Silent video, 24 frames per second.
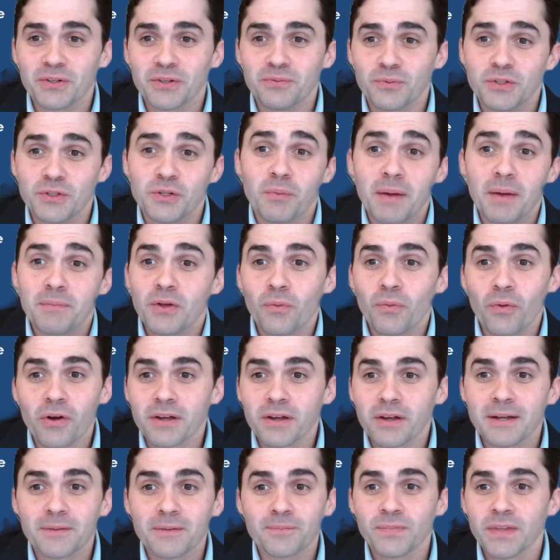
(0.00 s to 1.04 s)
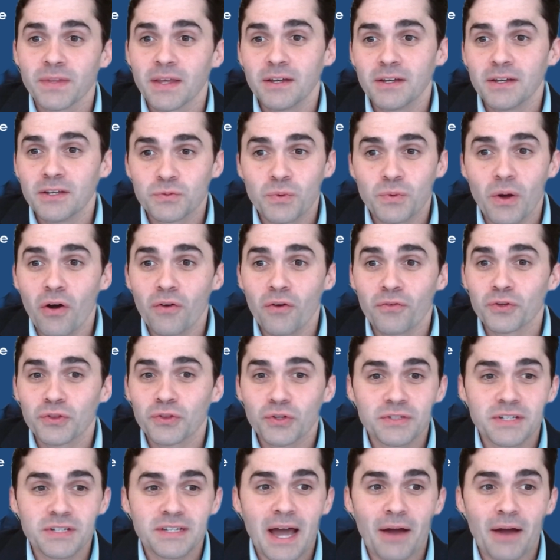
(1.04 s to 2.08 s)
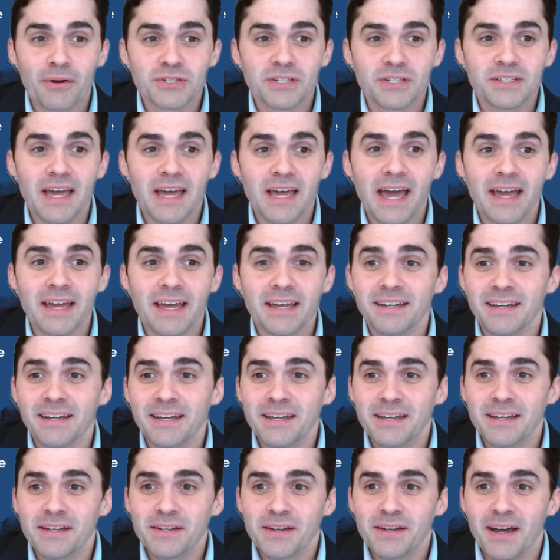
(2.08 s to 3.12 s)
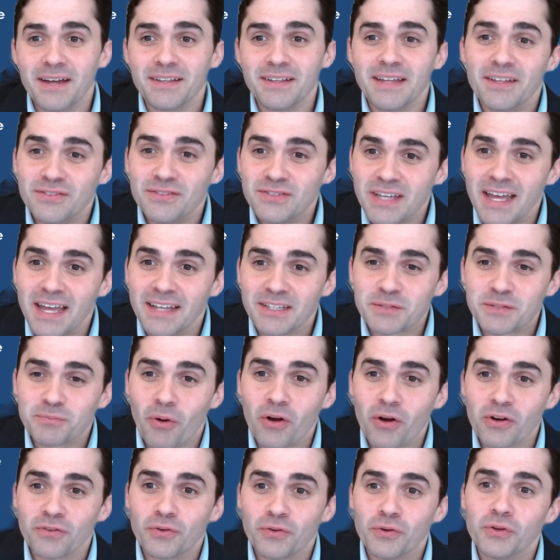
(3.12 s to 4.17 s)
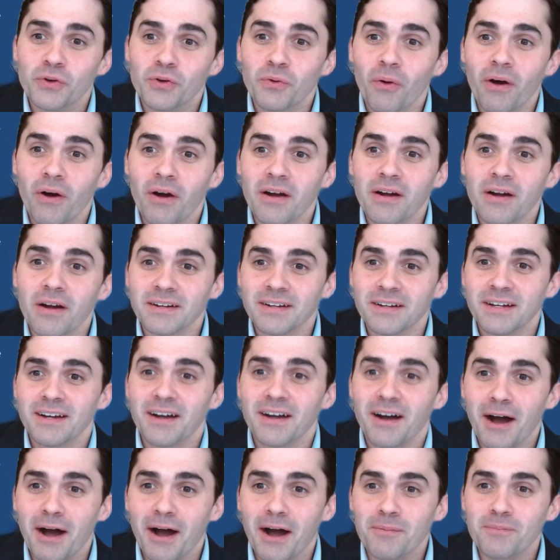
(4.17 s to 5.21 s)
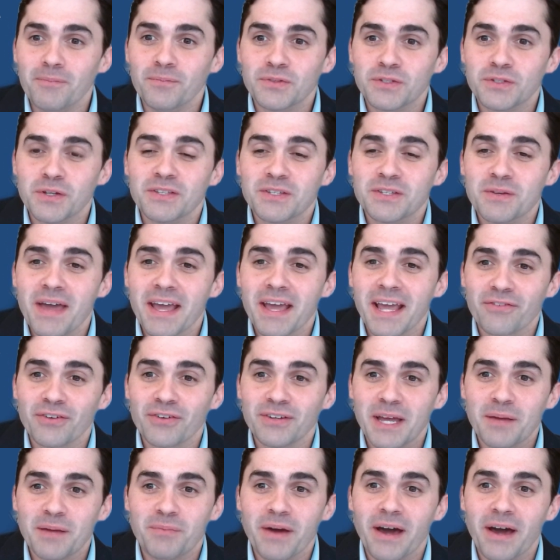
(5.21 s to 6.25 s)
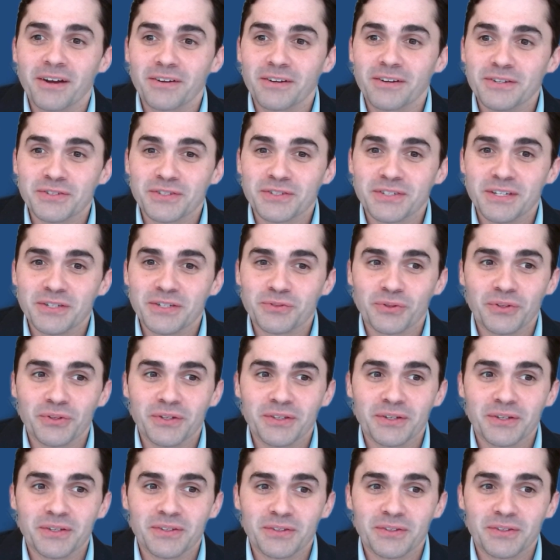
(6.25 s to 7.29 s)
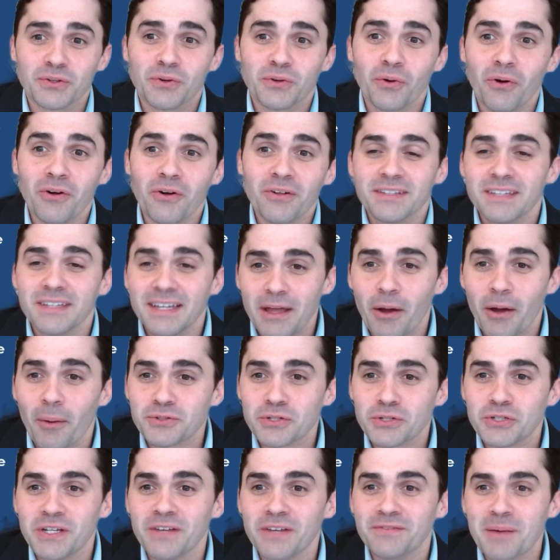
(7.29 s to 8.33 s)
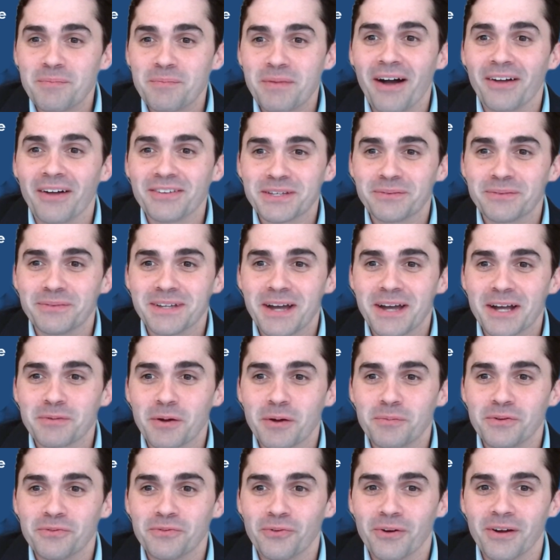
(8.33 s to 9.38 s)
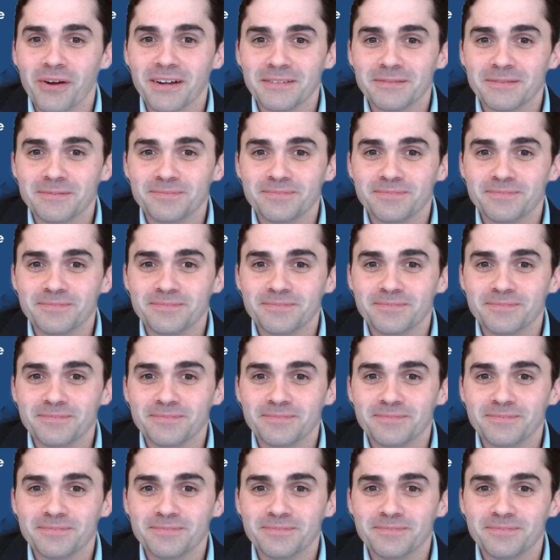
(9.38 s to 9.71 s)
you might be working 12 or 13 hours a day, and it's part of who you are. To make every day better is really the goal, and helps achieve that balance that we talked about before.